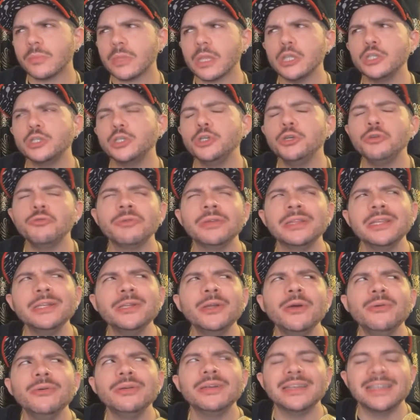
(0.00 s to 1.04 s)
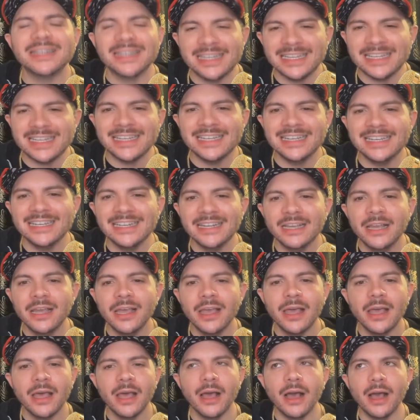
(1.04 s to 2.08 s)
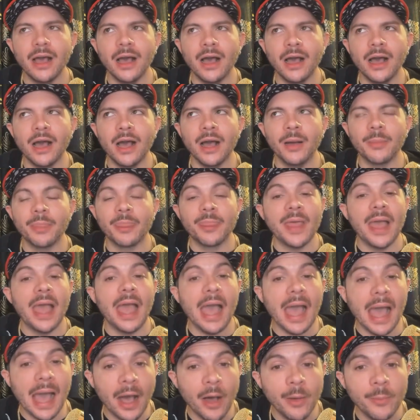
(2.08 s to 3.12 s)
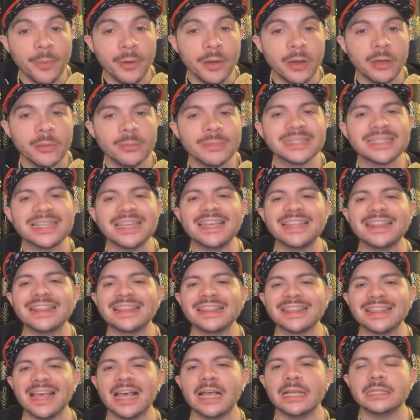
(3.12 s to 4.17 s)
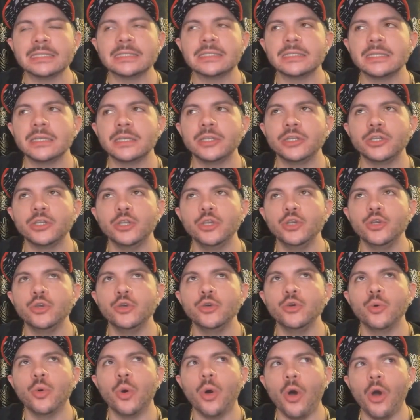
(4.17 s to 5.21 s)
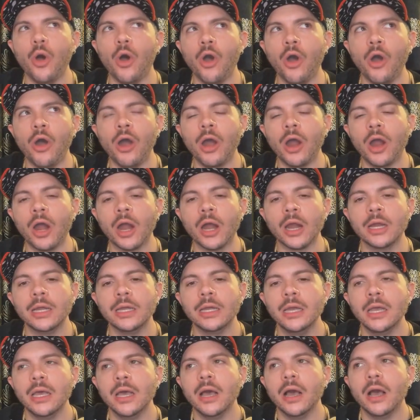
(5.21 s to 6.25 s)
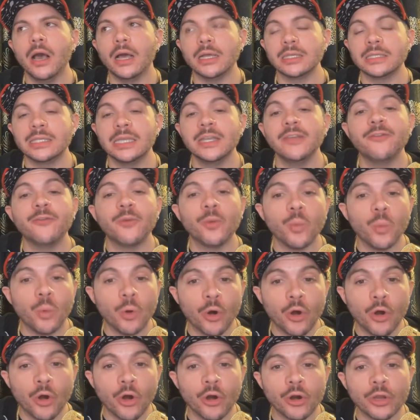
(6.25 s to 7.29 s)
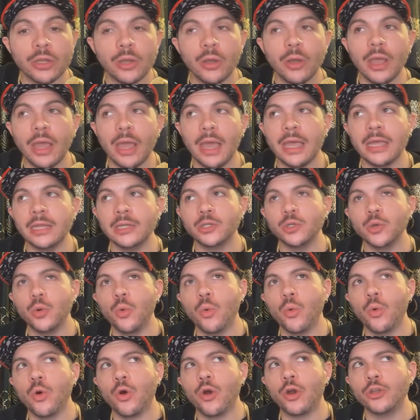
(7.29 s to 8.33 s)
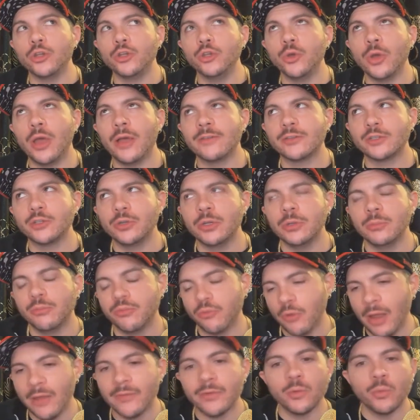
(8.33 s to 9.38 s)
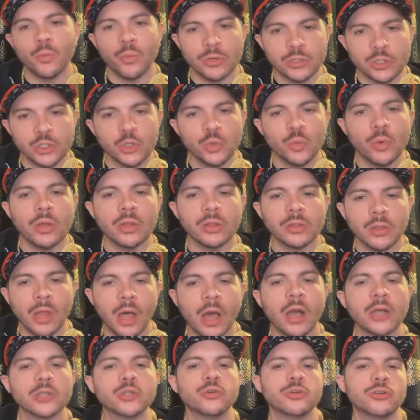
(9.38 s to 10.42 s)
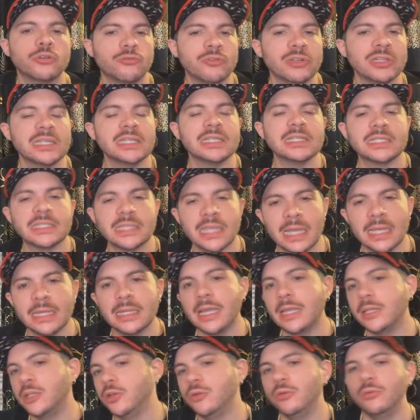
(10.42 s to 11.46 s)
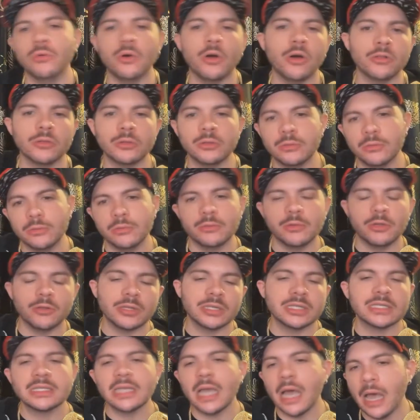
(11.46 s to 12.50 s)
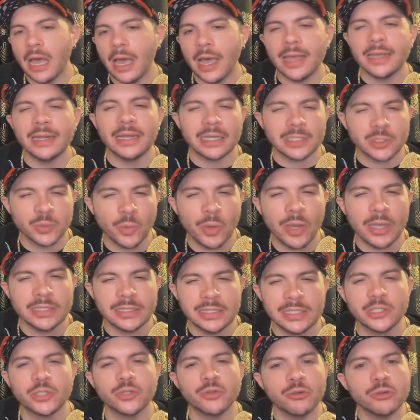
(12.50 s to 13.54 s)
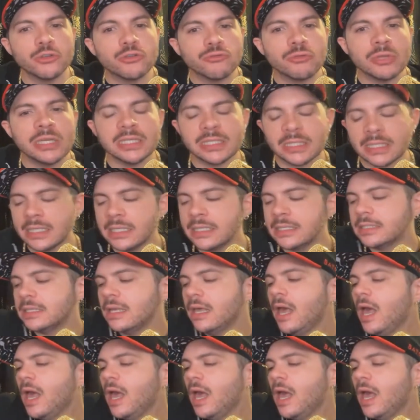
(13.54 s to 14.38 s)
So you really don't need the albums unless you are safe for work and or you have certain private ones you want locked or to really send that you on the side XYZ. So there's reasons,